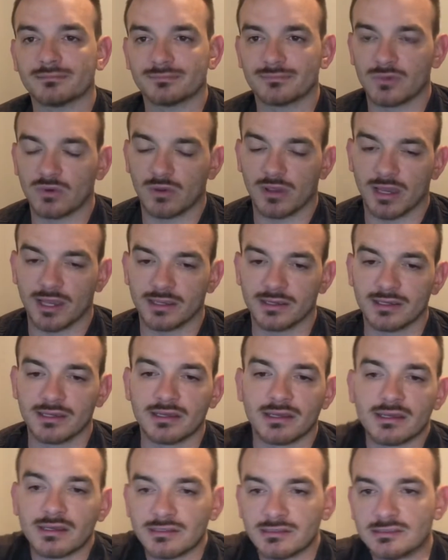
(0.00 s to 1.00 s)
okay?
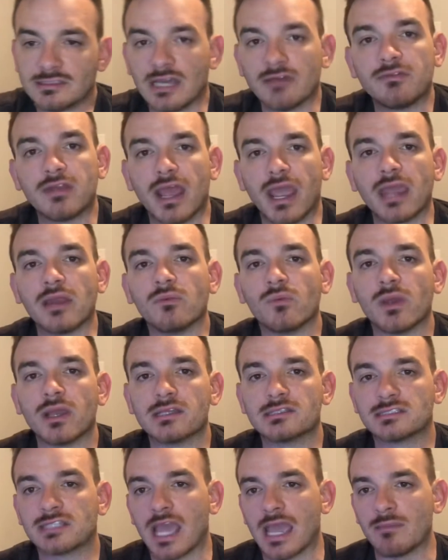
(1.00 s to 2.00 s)
7 to 8
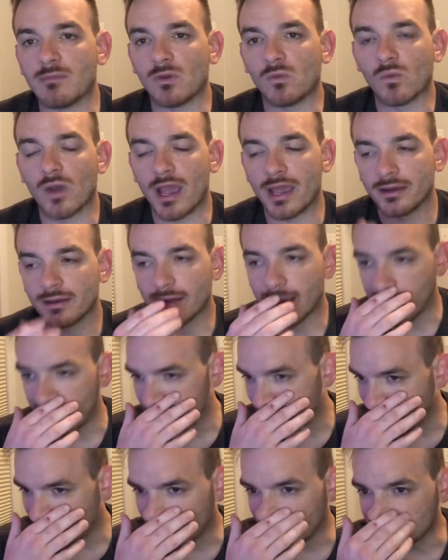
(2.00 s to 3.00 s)
weeks came and went. I
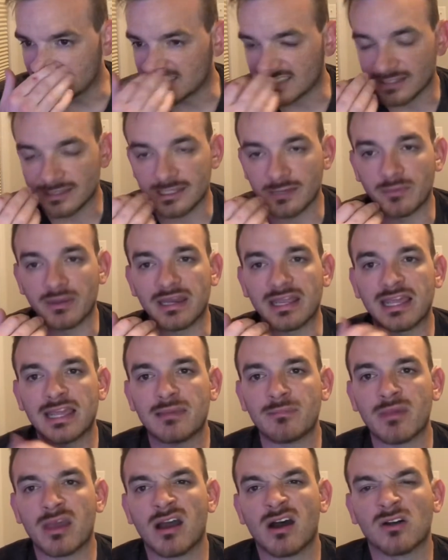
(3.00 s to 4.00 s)
think I sent them an
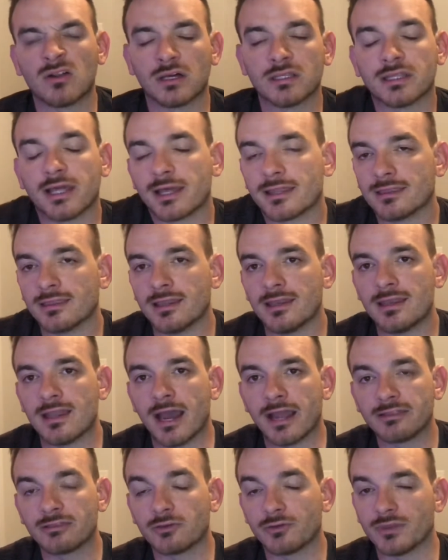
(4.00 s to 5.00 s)
email on like the
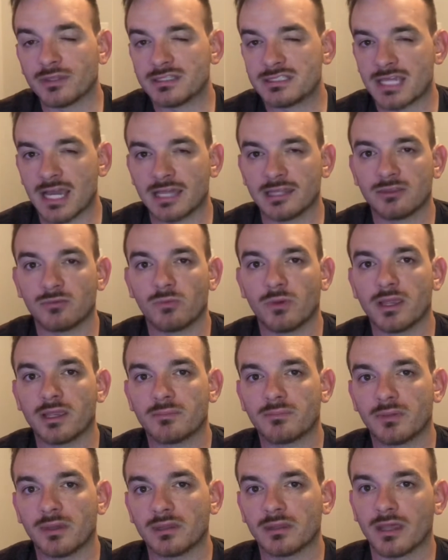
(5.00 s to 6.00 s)
9th or the 10th
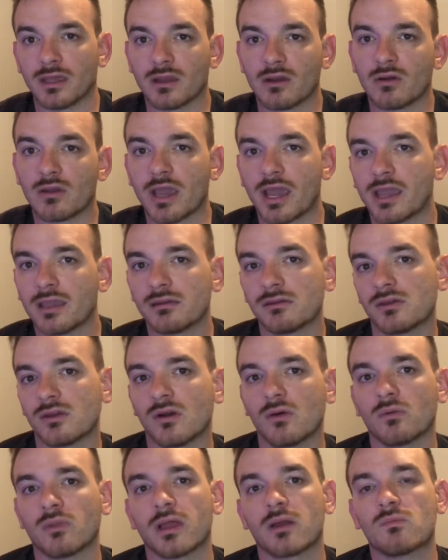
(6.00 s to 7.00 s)
week being like, okay, you
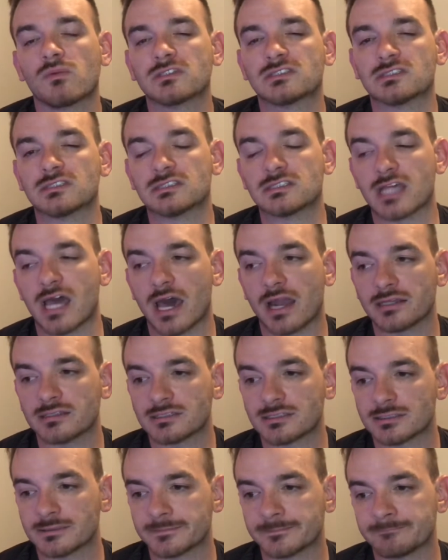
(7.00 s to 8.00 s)
know, like what's the
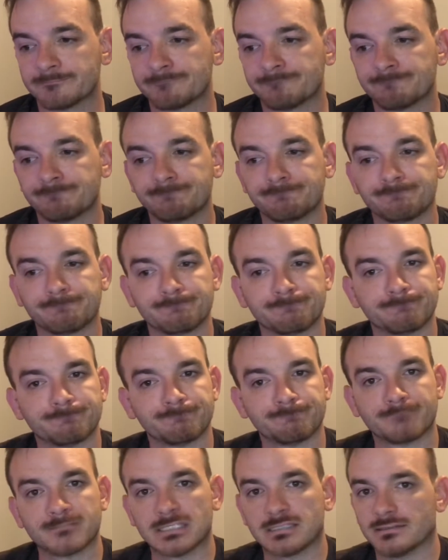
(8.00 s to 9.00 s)
status?
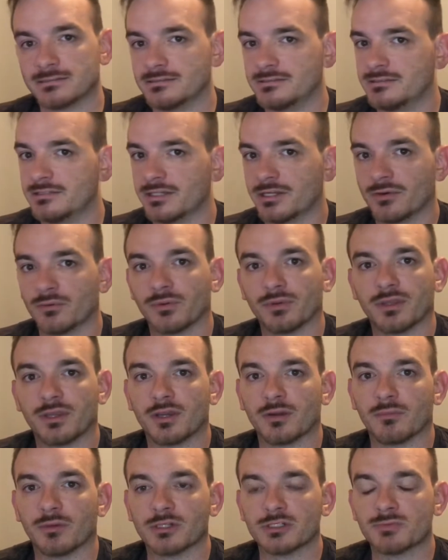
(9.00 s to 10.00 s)
Didn't really
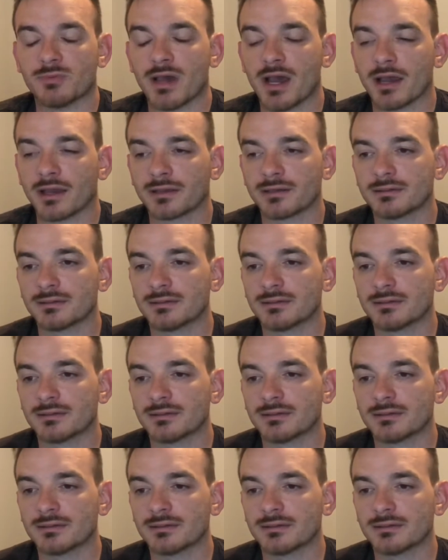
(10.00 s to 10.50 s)
hear much back.